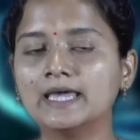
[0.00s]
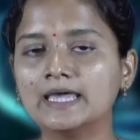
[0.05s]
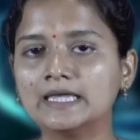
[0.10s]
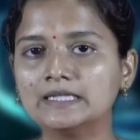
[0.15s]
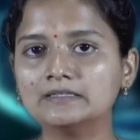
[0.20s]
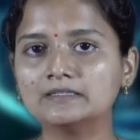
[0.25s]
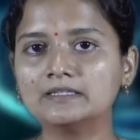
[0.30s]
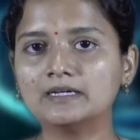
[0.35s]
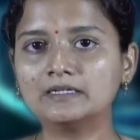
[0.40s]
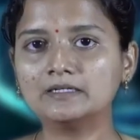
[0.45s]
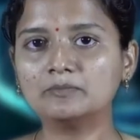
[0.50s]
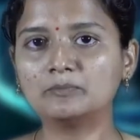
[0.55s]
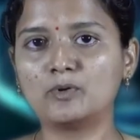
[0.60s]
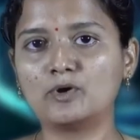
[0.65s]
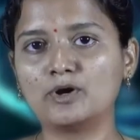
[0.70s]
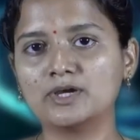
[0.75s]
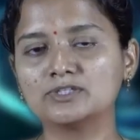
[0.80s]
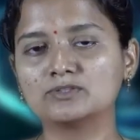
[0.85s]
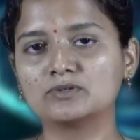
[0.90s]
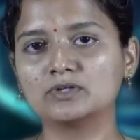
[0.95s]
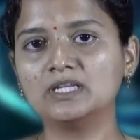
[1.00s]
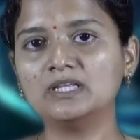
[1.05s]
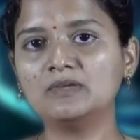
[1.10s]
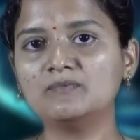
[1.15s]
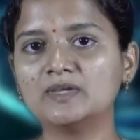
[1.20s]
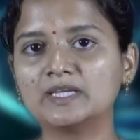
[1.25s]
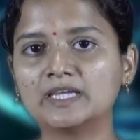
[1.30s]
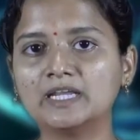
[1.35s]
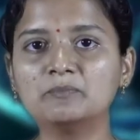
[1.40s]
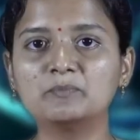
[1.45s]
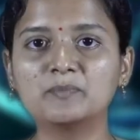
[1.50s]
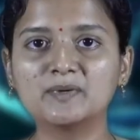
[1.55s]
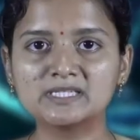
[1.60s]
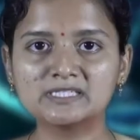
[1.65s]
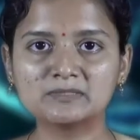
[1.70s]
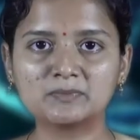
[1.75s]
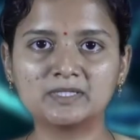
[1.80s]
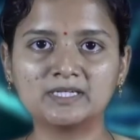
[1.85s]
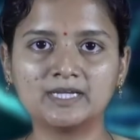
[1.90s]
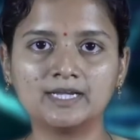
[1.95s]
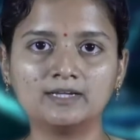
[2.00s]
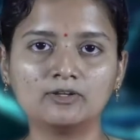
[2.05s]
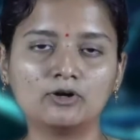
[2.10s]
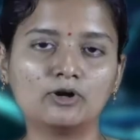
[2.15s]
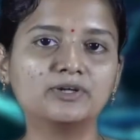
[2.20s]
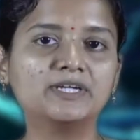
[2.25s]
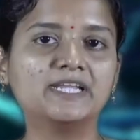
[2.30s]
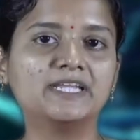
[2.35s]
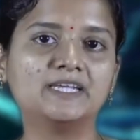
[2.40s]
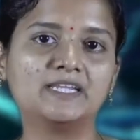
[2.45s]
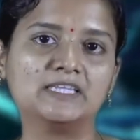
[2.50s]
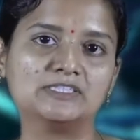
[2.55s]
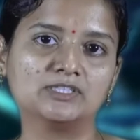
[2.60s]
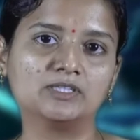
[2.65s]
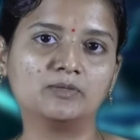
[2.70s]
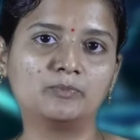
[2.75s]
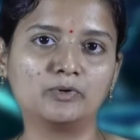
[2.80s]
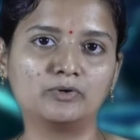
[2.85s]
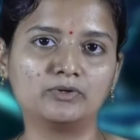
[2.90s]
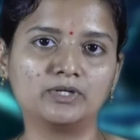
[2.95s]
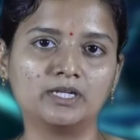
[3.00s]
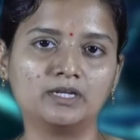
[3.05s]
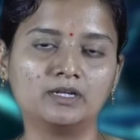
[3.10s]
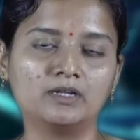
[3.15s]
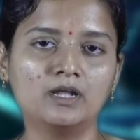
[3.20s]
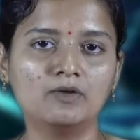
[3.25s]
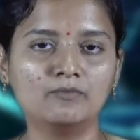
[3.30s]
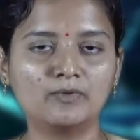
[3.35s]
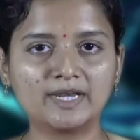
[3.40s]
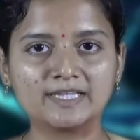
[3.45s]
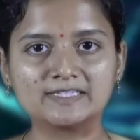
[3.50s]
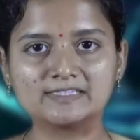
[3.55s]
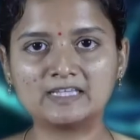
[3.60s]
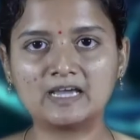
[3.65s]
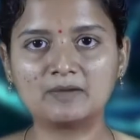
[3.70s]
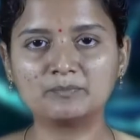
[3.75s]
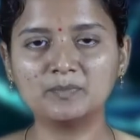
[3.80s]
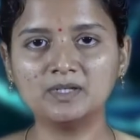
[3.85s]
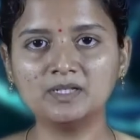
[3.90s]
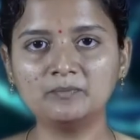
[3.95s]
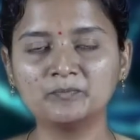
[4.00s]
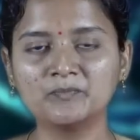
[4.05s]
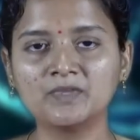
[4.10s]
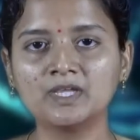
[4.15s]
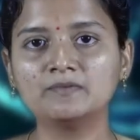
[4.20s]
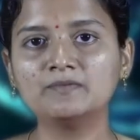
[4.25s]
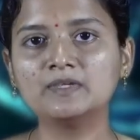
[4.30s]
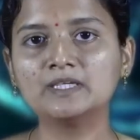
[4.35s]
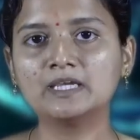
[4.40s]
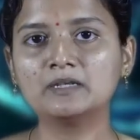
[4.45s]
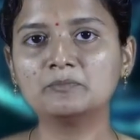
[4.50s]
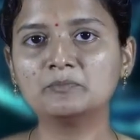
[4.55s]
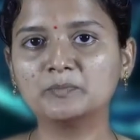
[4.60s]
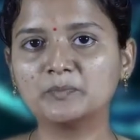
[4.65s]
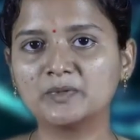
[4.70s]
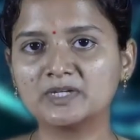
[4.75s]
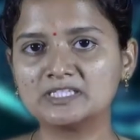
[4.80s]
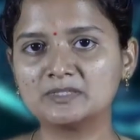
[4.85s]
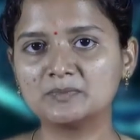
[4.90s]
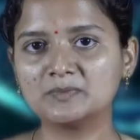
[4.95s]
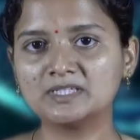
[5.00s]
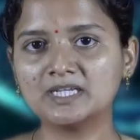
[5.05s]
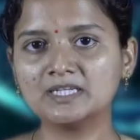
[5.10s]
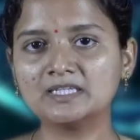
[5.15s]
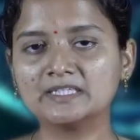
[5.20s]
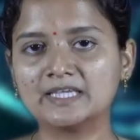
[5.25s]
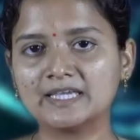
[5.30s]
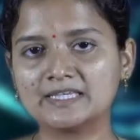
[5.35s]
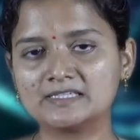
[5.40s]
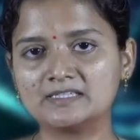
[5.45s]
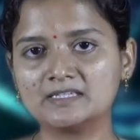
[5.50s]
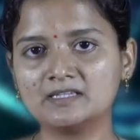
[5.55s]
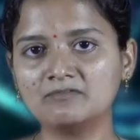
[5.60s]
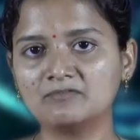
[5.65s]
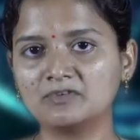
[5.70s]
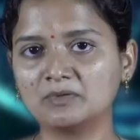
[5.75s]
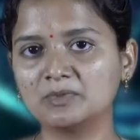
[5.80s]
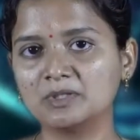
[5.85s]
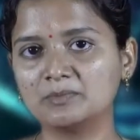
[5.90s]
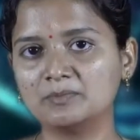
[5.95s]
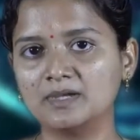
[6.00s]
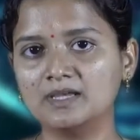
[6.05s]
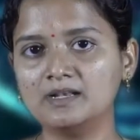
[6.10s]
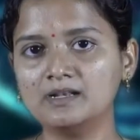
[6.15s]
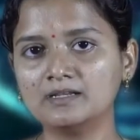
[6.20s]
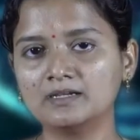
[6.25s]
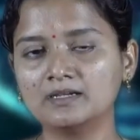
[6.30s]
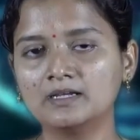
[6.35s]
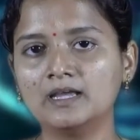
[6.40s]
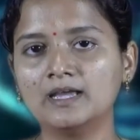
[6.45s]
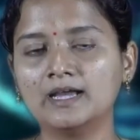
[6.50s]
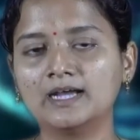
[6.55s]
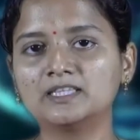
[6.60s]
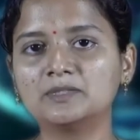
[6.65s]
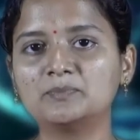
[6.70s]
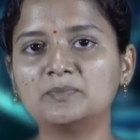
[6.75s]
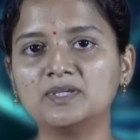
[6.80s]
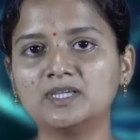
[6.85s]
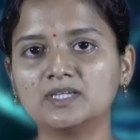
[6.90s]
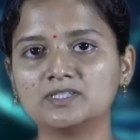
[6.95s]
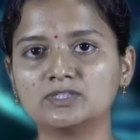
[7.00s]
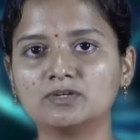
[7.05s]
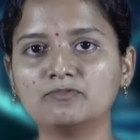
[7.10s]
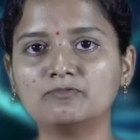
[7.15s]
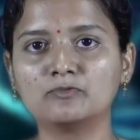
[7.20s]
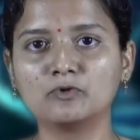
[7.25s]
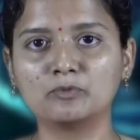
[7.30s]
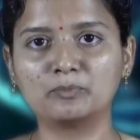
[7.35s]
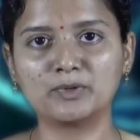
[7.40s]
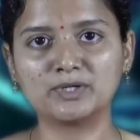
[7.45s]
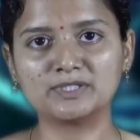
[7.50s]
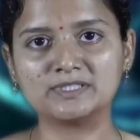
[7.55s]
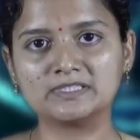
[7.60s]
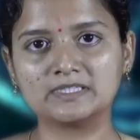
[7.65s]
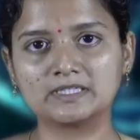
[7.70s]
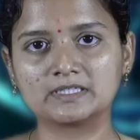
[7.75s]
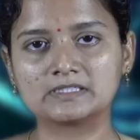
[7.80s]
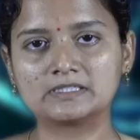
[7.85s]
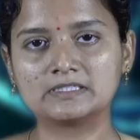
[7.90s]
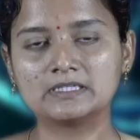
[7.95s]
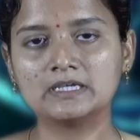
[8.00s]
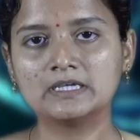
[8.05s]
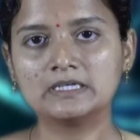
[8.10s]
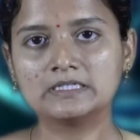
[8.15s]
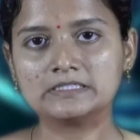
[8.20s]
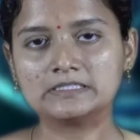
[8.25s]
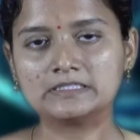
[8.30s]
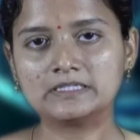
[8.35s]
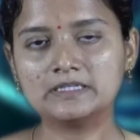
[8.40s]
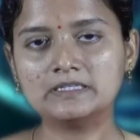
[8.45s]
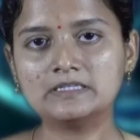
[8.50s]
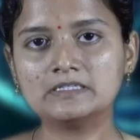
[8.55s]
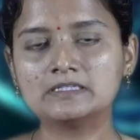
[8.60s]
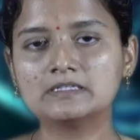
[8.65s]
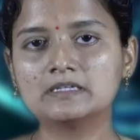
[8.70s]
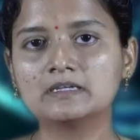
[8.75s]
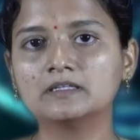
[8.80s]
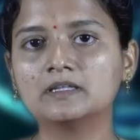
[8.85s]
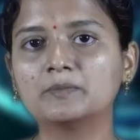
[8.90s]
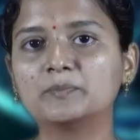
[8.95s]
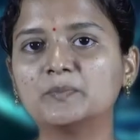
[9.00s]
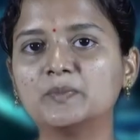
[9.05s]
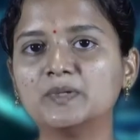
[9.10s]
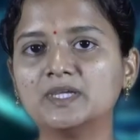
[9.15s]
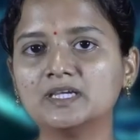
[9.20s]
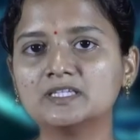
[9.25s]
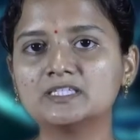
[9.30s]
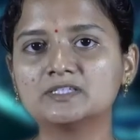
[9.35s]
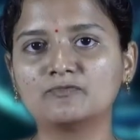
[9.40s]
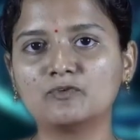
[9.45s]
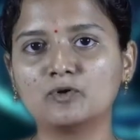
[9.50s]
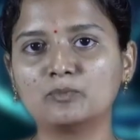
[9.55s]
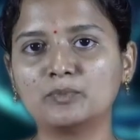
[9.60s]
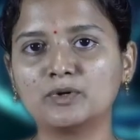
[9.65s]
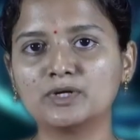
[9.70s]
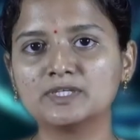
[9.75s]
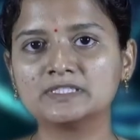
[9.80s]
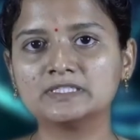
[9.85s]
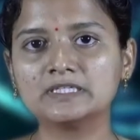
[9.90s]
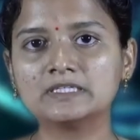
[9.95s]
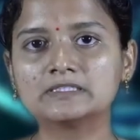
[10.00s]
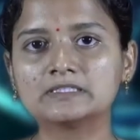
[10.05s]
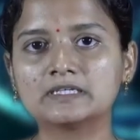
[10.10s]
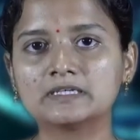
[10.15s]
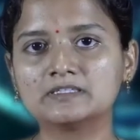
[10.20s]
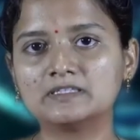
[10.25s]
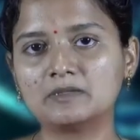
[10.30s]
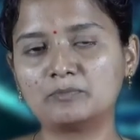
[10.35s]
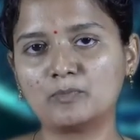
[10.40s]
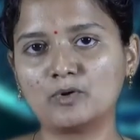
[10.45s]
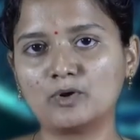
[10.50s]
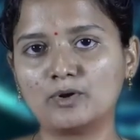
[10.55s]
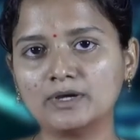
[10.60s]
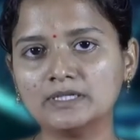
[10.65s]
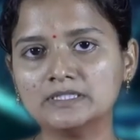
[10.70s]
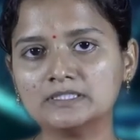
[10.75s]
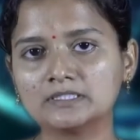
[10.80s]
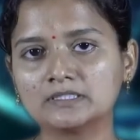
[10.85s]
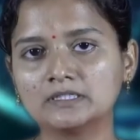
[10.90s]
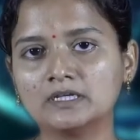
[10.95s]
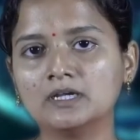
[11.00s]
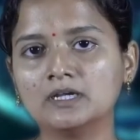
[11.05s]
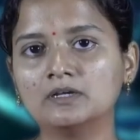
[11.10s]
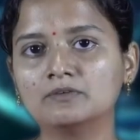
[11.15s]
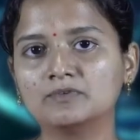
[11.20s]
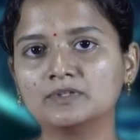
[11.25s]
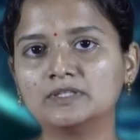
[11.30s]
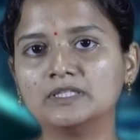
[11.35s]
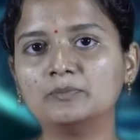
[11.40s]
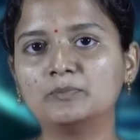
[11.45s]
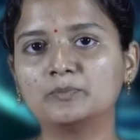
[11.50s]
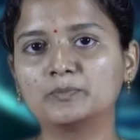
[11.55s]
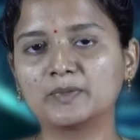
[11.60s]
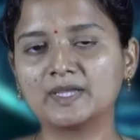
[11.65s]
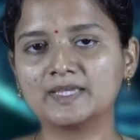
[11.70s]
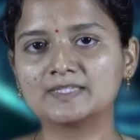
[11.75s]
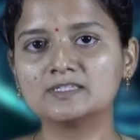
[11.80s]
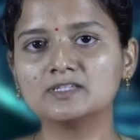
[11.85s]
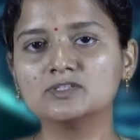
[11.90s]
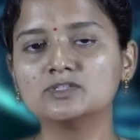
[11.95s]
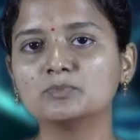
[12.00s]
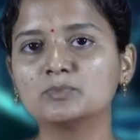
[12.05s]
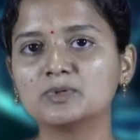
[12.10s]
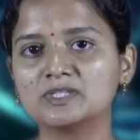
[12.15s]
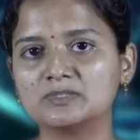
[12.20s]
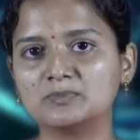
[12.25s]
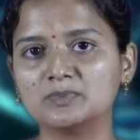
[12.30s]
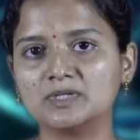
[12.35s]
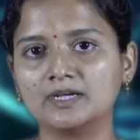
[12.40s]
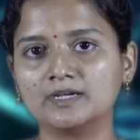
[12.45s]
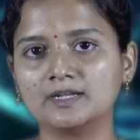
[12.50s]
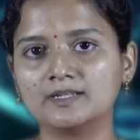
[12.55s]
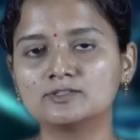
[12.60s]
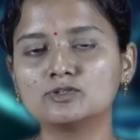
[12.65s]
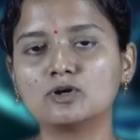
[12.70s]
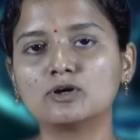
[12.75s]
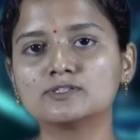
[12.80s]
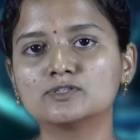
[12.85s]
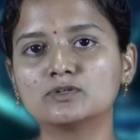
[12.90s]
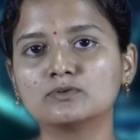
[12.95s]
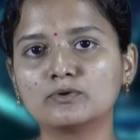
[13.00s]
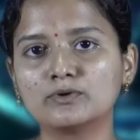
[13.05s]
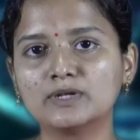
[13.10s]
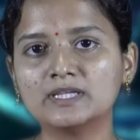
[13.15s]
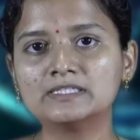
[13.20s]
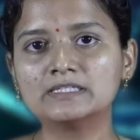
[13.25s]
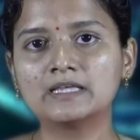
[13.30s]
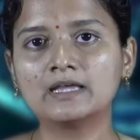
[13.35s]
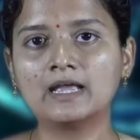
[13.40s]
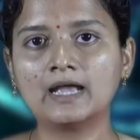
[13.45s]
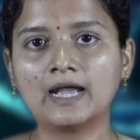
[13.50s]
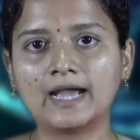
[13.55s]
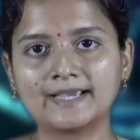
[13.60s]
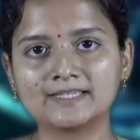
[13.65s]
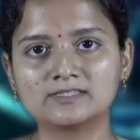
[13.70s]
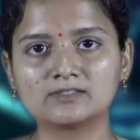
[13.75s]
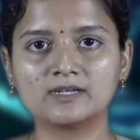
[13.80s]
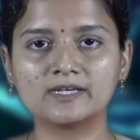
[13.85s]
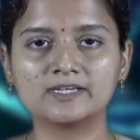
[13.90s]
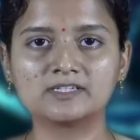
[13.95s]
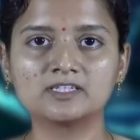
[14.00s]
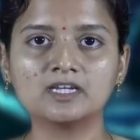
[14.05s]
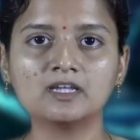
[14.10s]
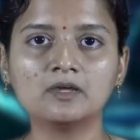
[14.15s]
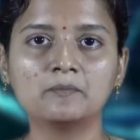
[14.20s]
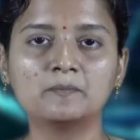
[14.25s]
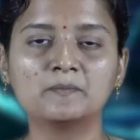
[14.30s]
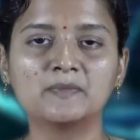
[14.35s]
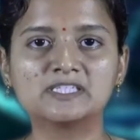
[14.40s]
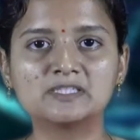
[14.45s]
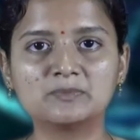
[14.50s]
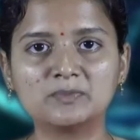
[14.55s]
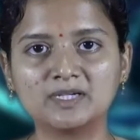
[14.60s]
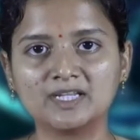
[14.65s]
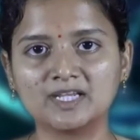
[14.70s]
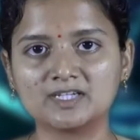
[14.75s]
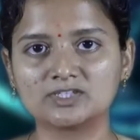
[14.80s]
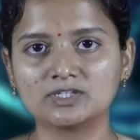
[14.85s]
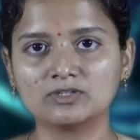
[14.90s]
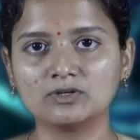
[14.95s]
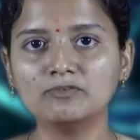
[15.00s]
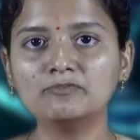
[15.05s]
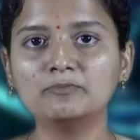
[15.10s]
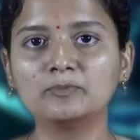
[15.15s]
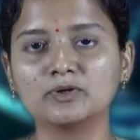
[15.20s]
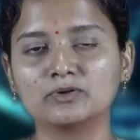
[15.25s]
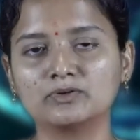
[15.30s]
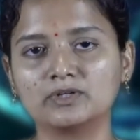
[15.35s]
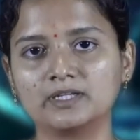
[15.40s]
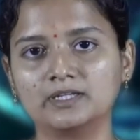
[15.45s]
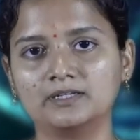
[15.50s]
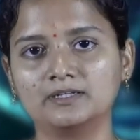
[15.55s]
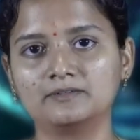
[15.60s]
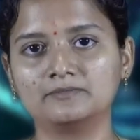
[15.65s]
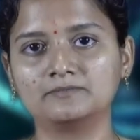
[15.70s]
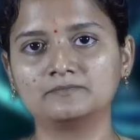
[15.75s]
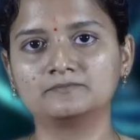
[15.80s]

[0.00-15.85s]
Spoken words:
In that point only we can precipitate or denature the protein. For example, we can precipitate casein from the milk at the pH of 4.6. Since the pH 4.6 is the point for the casein to precipitate, it is also known as isoelectric precipitation of protein.